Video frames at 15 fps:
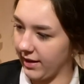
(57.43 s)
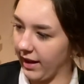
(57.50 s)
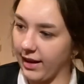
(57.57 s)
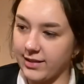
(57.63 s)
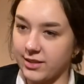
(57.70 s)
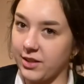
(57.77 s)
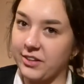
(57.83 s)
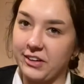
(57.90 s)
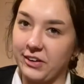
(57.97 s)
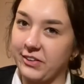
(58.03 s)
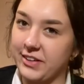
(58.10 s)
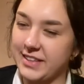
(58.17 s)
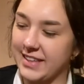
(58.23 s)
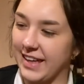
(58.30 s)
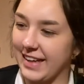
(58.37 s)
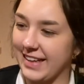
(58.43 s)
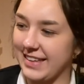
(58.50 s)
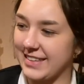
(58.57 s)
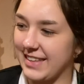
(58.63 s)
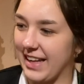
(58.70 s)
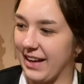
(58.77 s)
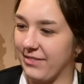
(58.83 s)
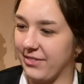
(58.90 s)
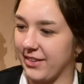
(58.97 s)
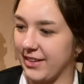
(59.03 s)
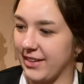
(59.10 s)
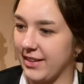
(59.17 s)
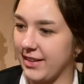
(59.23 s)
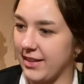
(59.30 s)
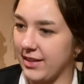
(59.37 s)
I don't know what day it is
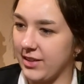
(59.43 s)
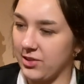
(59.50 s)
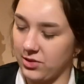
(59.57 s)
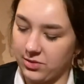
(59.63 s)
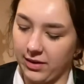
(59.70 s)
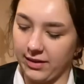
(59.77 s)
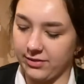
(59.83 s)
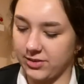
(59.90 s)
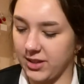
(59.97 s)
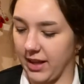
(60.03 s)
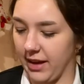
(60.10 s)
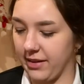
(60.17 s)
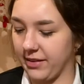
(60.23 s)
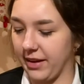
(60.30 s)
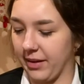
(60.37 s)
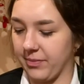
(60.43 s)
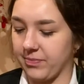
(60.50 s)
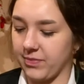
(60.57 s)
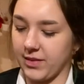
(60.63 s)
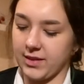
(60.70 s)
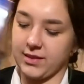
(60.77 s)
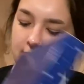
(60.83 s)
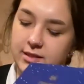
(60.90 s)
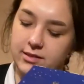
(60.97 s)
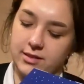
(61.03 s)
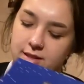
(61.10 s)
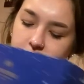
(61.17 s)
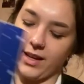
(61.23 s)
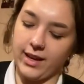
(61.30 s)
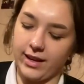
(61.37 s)
ever. 12th, yeah, okay. So
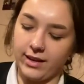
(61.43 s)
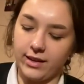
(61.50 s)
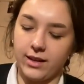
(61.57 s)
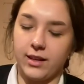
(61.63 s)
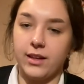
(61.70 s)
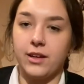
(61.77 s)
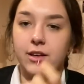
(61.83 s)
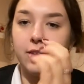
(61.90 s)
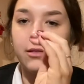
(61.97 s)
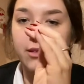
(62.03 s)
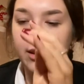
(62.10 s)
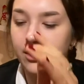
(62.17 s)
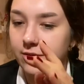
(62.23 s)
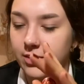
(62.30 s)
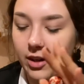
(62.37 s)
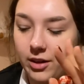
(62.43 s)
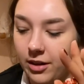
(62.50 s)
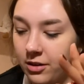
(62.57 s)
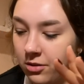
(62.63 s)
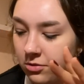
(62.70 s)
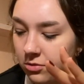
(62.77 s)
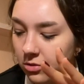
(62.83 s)
today we have gotten,